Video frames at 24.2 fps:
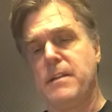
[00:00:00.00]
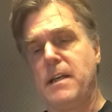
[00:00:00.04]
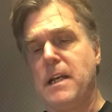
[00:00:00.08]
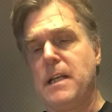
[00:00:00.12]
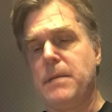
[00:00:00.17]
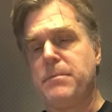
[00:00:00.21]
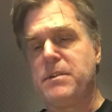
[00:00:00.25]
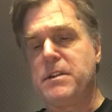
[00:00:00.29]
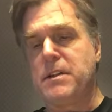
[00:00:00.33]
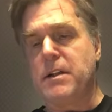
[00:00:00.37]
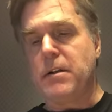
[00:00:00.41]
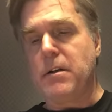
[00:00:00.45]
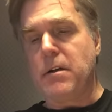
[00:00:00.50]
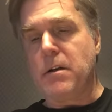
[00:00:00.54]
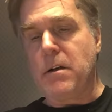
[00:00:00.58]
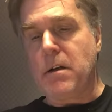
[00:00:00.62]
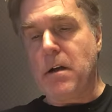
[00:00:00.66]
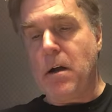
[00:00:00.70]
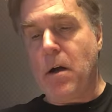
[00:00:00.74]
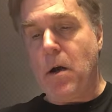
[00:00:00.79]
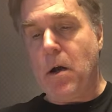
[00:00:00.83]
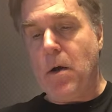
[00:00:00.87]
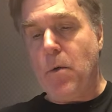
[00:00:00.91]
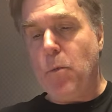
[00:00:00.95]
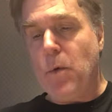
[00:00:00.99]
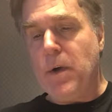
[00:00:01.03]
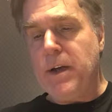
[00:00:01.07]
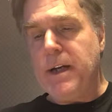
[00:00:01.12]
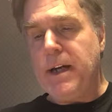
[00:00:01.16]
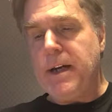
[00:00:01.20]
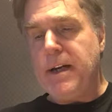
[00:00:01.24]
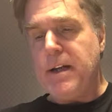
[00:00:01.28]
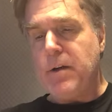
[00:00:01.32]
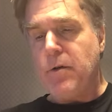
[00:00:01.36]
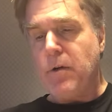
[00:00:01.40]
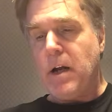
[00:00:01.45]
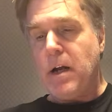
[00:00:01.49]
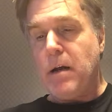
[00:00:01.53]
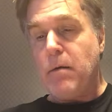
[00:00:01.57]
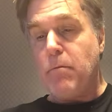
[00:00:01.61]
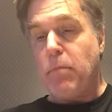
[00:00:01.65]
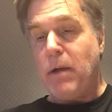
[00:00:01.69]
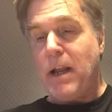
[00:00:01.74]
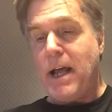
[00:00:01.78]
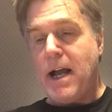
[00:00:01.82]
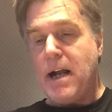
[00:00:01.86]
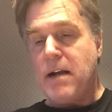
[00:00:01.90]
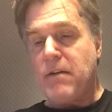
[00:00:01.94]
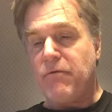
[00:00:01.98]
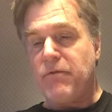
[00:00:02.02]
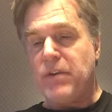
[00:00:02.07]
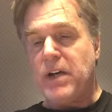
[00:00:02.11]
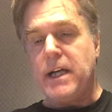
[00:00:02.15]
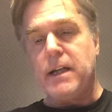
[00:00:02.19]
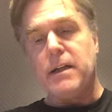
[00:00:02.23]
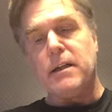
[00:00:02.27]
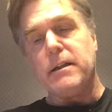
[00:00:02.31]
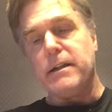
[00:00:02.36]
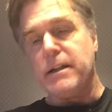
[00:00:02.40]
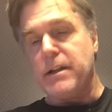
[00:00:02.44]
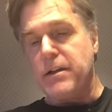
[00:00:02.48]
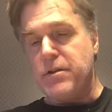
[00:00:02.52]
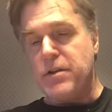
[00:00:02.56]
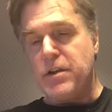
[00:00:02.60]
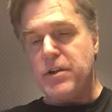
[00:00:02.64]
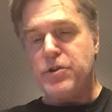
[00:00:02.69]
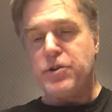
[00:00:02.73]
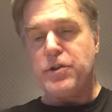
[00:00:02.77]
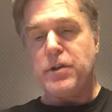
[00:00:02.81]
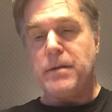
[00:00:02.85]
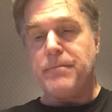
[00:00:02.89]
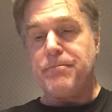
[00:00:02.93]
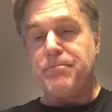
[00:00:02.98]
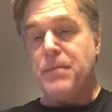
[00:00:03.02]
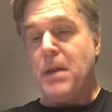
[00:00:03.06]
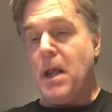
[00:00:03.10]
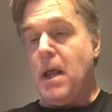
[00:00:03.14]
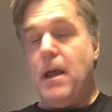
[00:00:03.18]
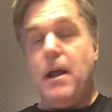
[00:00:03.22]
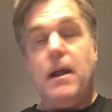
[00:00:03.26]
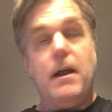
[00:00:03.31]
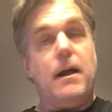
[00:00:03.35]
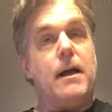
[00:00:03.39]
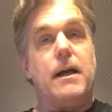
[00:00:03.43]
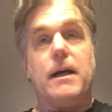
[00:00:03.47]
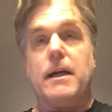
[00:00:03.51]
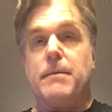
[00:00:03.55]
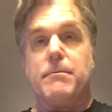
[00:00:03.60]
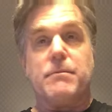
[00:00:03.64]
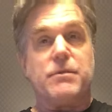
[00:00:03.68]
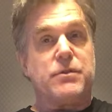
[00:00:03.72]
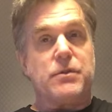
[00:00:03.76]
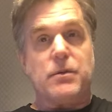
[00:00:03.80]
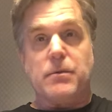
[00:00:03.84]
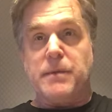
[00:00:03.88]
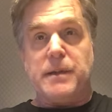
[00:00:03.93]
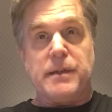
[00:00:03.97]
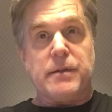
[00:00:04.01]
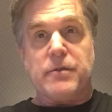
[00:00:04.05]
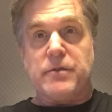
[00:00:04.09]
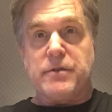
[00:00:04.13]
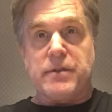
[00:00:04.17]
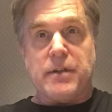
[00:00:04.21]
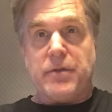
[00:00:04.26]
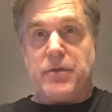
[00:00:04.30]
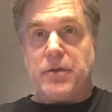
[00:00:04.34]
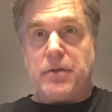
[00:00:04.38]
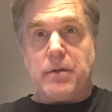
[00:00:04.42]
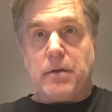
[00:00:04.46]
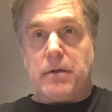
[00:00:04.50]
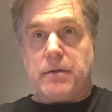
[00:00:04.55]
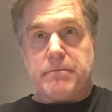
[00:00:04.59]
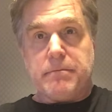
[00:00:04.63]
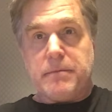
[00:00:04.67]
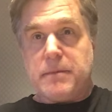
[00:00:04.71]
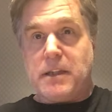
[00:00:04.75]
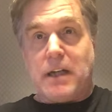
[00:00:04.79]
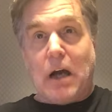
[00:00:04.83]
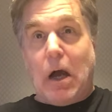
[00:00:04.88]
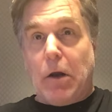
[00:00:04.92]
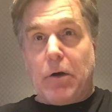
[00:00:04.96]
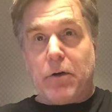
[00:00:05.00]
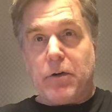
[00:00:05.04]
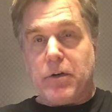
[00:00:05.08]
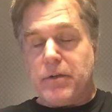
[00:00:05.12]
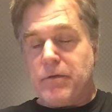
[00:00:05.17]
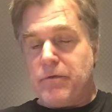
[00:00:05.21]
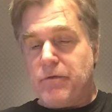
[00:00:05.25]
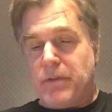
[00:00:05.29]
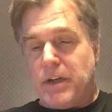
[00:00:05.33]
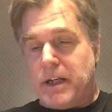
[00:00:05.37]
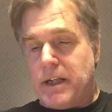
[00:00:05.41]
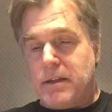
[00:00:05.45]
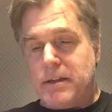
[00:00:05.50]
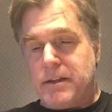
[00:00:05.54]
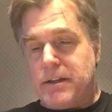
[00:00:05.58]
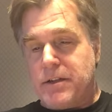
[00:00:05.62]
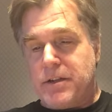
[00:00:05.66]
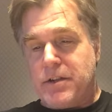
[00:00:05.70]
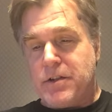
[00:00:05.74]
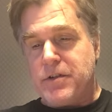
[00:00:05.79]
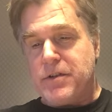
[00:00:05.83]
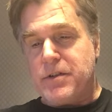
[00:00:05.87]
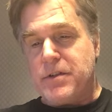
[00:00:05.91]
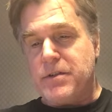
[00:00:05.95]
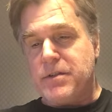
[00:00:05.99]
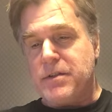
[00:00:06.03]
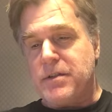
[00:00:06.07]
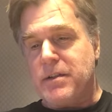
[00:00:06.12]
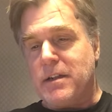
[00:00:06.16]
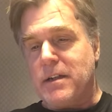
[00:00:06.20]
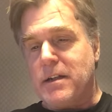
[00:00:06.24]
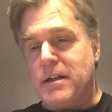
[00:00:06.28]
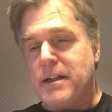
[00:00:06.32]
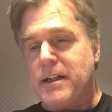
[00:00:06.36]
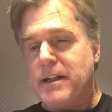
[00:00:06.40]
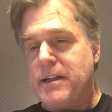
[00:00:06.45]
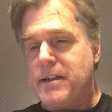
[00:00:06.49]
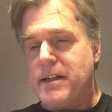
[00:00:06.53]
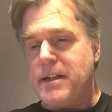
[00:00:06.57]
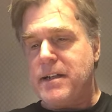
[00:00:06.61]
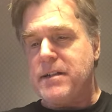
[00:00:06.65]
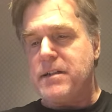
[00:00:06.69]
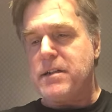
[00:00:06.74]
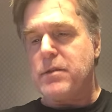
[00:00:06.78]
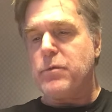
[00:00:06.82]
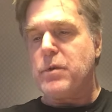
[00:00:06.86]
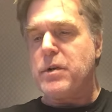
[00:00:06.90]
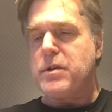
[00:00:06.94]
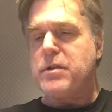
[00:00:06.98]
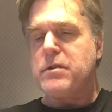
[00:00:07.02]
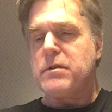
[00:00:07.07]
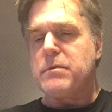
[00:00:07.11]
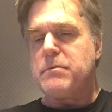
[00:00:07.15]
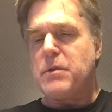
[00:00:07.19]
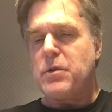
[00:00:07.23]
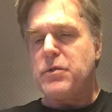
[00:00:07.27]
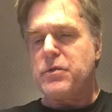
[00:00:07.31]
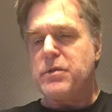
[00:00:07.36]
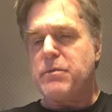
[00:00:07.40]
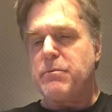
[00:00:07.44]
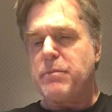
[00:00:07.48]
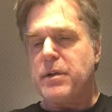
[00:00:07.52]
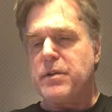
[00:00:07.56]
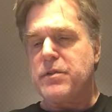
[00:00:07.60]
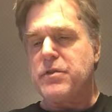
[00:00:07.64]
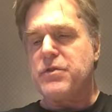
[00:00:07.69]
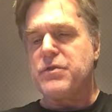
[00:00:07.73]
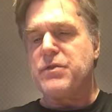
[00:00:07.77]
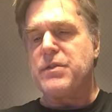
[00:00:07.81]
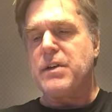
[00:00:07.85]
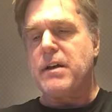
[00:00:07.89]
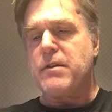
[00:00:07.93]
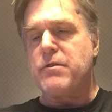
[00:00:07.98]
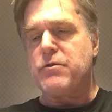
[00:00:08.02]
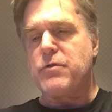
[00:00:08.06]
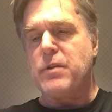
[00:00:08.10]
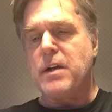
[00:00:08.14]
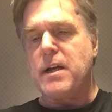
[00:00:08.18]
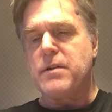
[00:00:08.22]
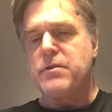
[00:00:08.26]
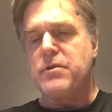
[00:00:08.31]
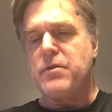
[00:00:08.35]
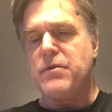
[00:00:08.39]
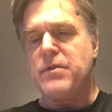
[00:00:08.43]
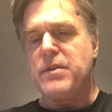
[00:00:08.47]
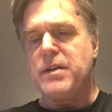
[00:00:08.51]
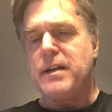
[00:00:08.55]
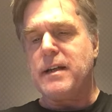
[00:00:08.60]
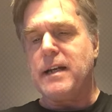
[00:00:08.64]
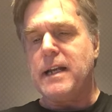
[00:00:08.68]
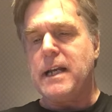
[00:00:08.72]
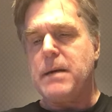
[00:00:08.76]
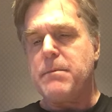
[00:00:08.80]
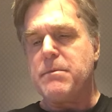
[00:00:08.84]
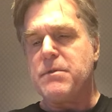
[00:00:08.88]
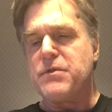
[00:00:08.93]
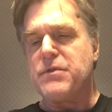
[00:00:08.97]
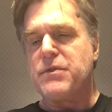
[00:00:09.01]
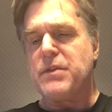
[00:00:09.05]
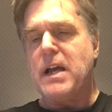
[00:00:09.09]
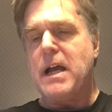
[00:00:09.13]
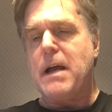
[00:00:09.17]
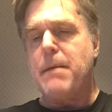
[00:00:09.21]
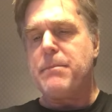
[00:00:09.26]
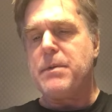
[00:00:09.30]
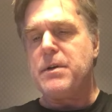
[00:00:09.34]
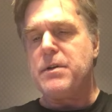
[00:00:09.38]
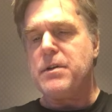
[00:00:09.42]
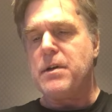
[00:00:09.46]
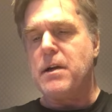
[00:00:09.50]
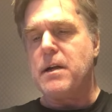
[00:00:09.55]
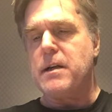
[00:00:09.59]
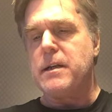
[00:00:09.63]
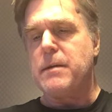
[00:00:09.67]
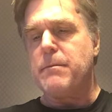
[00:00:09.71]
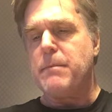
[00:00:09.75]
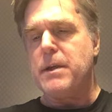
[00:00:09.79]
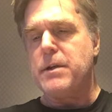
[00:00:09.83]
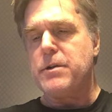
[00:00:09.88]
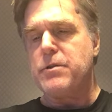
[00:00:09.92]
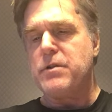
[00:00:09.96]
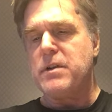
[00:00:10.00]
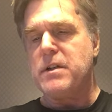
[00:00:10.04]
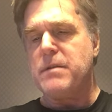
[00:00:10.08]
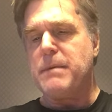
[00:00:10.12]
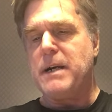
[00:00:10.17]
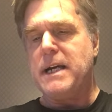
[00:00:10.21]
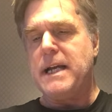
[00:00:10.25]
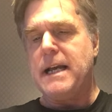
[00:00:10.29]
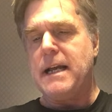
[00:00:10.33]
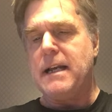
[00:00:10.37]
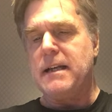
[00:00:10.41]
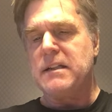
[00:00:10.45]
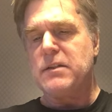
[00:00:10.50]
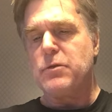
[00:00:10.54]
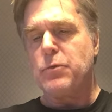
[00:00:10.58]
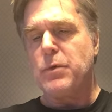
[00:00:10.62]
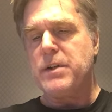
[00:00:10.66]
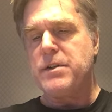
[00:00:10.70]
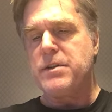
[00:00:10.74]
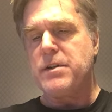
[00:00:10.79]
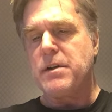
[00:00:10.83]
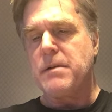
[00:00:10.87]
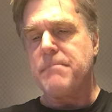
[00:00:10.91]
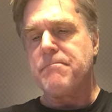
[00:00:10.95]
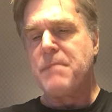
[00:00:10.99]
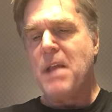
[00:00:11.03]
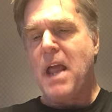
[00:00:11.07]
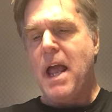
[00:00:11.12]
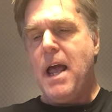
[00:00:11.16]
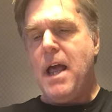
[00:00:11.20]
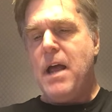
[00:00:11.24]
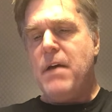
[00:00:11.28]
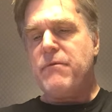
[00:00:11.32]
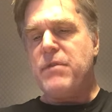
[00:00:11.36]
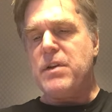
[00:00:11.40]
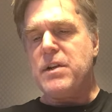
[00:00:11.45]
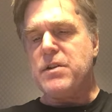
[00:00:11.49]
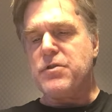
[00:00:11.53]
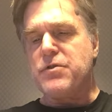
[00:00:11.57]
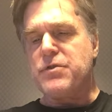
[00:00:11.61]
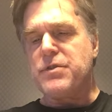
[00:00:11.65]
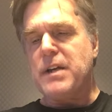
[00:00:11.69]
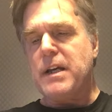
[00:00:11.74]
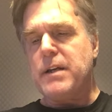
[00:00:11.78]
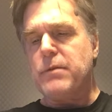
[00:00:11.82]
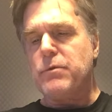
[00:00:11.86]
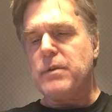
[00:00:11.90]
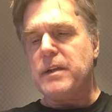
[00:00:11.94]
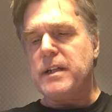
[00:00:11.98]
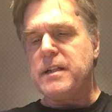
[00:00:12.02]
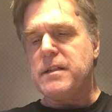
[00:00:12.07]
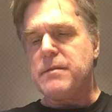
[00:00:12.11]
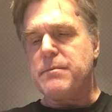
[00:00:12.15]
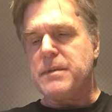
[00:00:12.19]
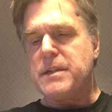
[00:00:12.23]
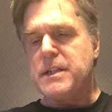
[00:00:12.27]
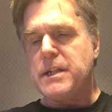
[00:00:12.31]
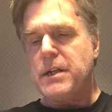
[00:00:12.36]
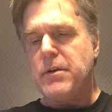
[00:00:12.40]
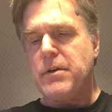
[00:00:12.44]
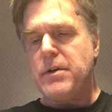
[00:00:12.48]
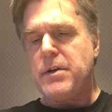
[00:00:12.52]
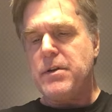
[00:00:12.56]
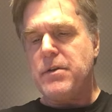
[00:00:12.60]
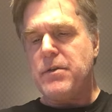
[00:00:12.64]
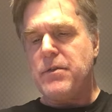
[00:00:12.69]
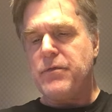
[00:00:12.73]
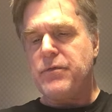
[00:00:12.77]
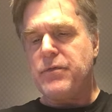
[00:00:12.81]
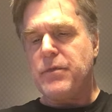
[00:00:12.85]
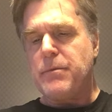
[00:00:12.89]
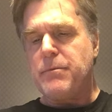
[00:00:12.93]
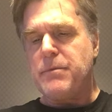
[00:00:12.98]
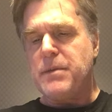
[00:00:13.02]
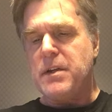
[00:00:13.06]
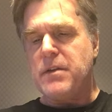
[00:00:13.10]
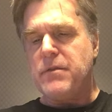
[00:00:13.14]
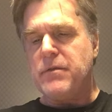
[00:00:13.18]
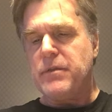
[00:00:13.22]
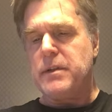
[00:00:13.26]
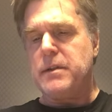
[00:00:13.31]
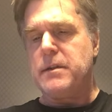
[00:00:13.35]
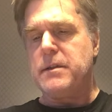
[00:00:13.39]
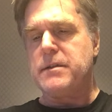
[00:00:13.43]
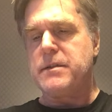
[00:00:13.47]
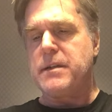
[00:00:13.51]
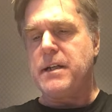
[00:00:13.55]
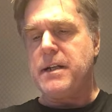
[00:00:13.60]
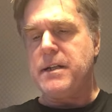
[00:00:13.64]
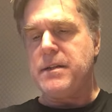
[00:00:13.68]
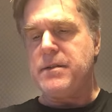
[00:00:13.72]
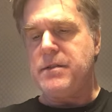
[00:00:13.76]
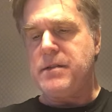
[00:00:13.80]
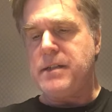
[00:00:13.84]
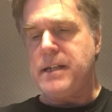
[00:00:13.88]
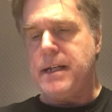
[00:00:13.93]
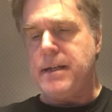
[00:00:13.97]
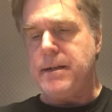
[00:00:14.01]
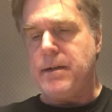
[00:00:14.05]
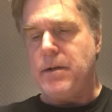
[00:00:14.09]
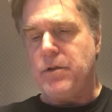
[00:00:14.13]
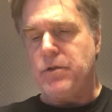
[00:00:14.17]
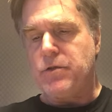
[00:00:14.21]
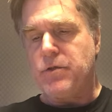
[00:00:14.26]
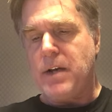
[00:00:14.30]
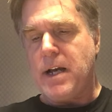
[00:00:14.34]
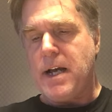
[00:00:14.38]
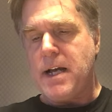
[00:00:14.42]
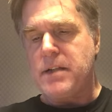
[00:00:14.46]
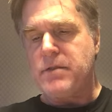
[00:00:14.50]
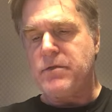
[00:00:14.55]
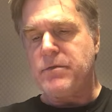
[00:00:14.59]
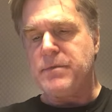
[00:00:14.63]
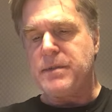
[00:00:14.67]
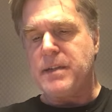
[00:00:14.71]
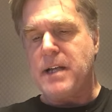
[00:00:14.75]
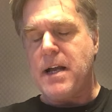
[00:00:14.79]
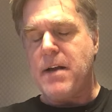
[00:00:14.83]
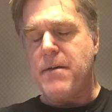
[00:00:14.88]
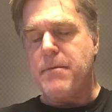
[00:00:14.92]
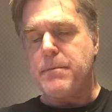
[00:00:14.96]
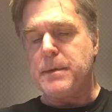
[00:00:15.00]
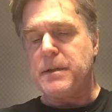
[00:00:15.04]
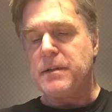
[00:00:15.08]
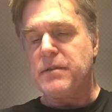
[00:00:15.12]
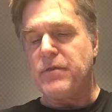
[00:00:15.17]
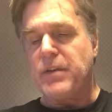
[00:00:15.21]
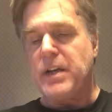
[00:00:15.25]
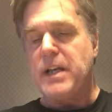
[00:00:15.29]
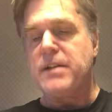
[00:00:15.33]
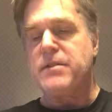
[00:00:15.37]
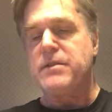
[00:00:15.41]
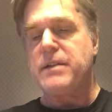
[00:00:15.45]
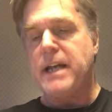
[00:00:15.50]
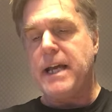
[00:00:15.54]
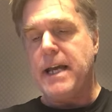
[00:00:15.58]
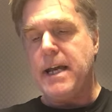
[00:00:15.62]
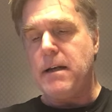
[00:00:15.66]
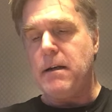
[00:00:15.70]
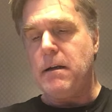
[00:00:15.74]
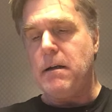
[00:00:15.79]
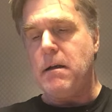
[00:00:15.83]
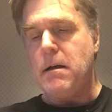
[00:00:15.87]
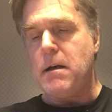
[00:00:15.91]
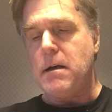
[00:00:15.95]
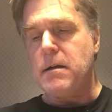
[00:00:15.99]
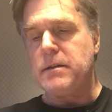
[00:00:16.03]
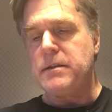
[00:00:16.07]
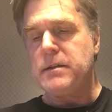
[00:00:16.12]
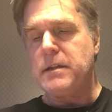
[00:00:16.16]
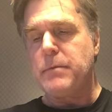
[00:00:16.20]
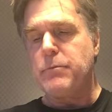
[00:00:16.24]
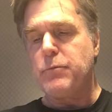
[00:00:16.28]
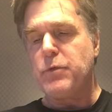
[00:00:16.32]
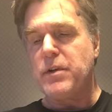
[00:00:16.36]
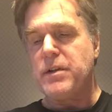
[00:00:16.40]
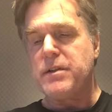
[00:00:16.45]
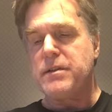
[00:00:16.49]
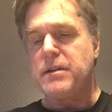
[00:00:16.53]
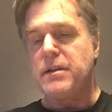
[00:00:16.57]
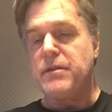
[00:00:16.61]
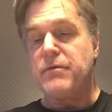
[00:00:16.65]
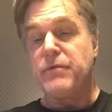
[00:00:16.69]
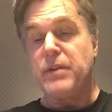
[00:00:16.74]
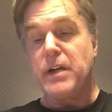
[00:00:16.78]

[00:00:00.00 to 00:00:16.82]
the hype sticker, uh, 180 gram black vinyl edition. I'm assuming there's other colored vinyl editions. Uh, contains the original motion picture soundtrack to the acclaimed Zappa documentary by Alex Winter. Features unreleased material from the vault and standout tracks from Zappa's vast catalog, some pressed on